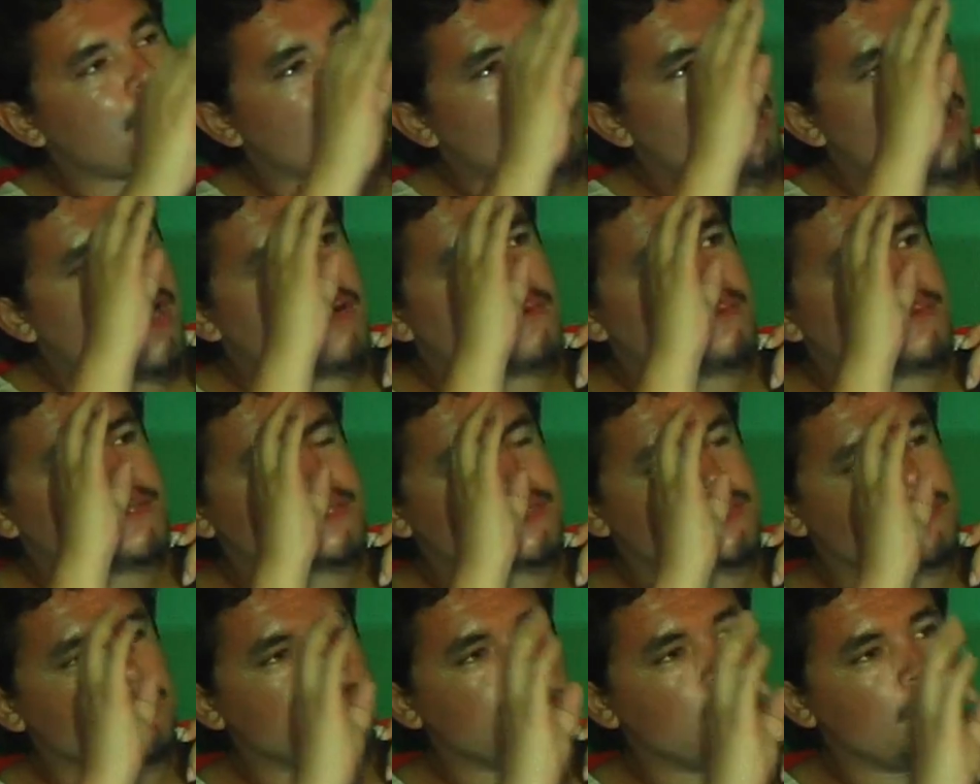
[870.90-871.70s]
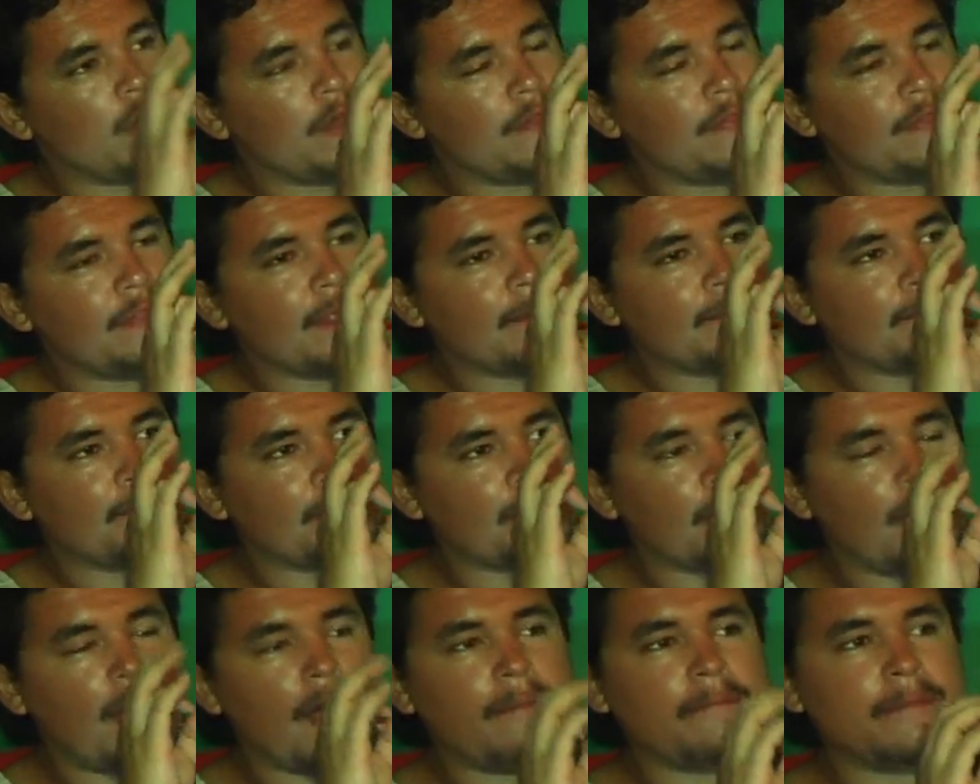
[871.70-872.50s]
Rock was the one that
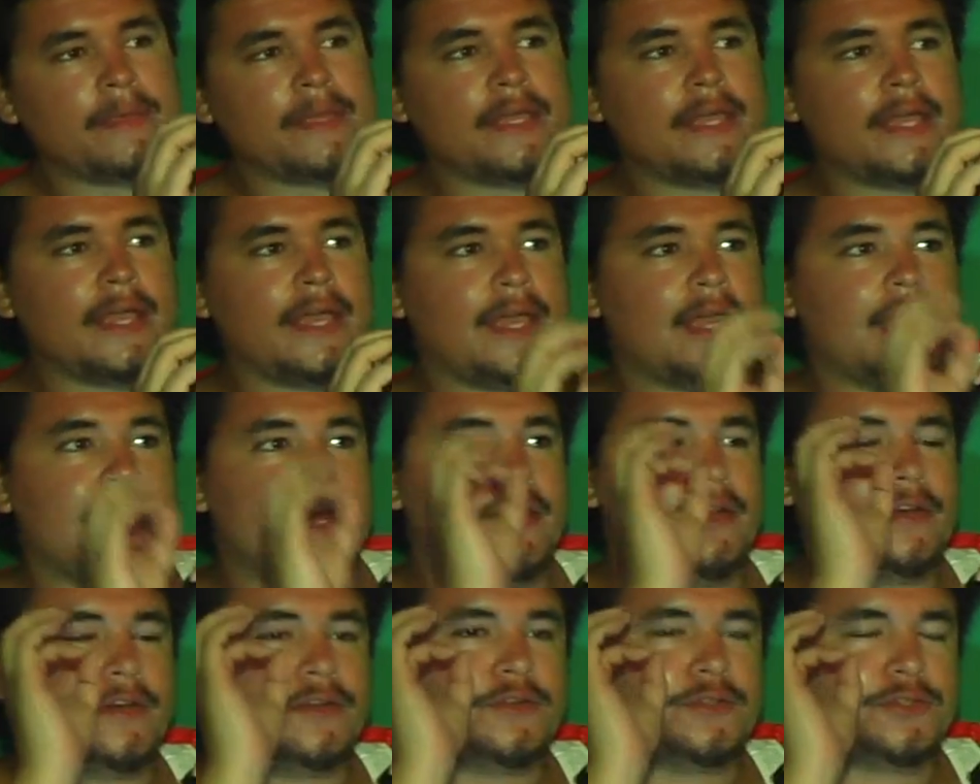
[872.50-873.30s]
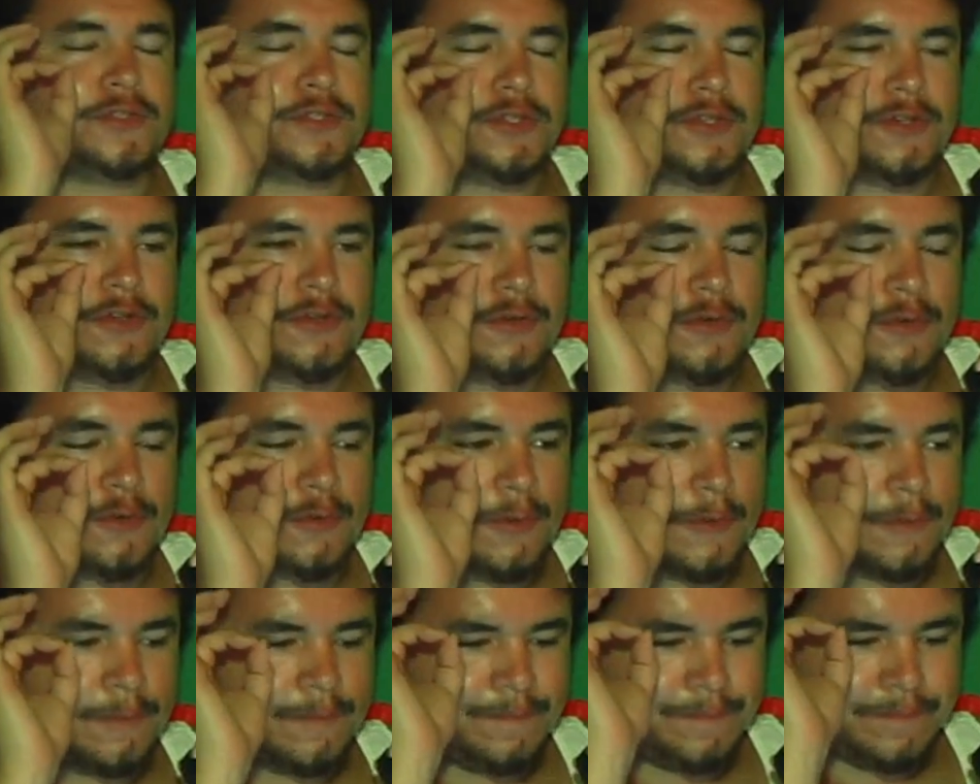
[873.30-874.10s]
brought me
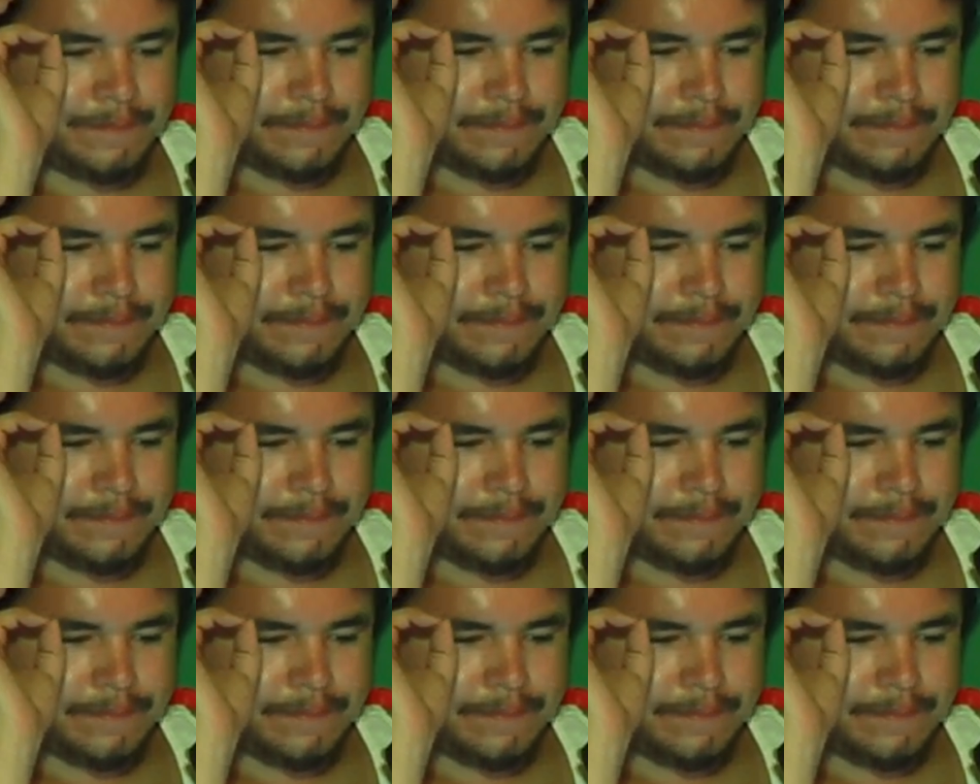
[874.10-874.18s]
into